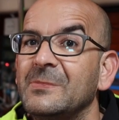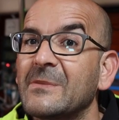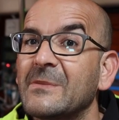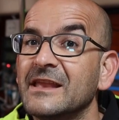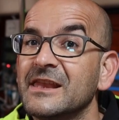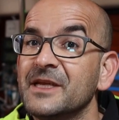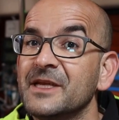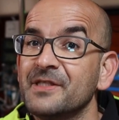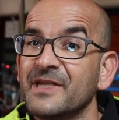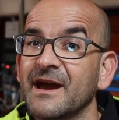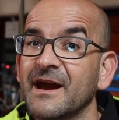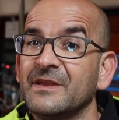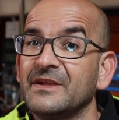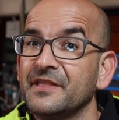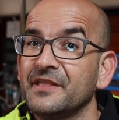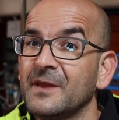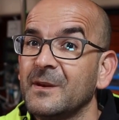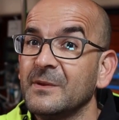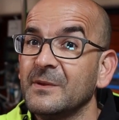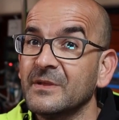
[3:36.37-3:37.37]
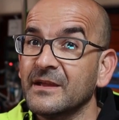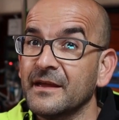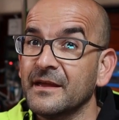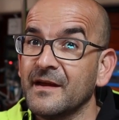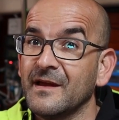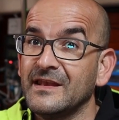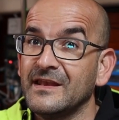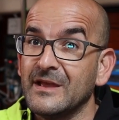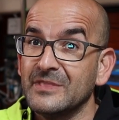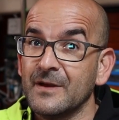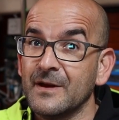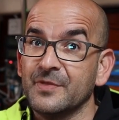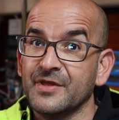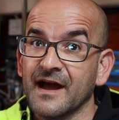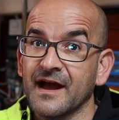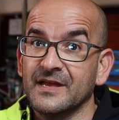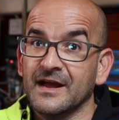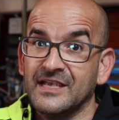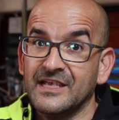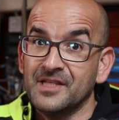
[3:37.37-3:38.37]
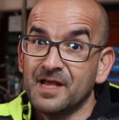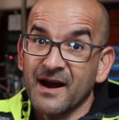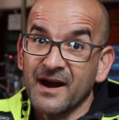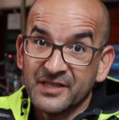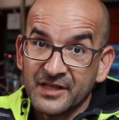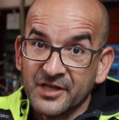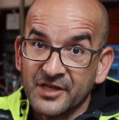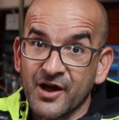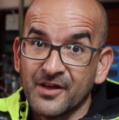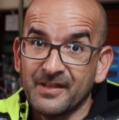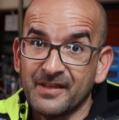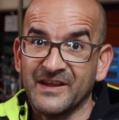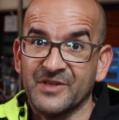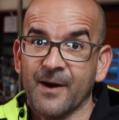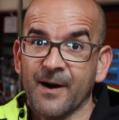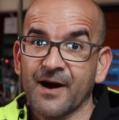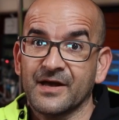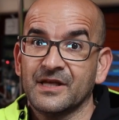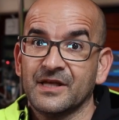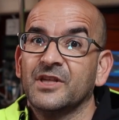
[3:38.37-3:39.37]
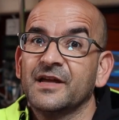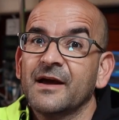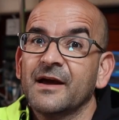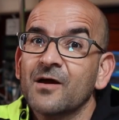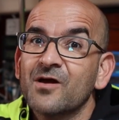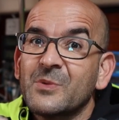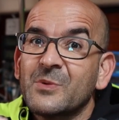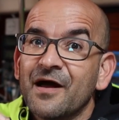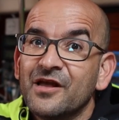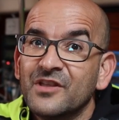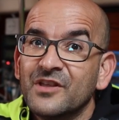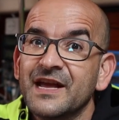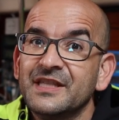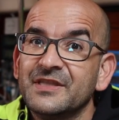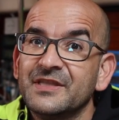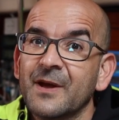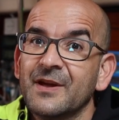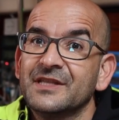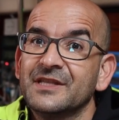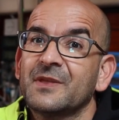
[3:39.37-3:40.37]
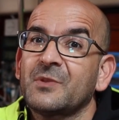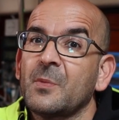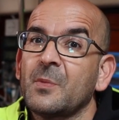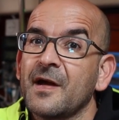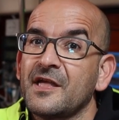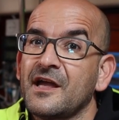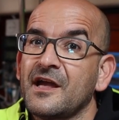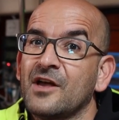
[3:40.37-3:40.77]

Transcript: The stern tube, the propeller shaft stuffing box, maybe a source of water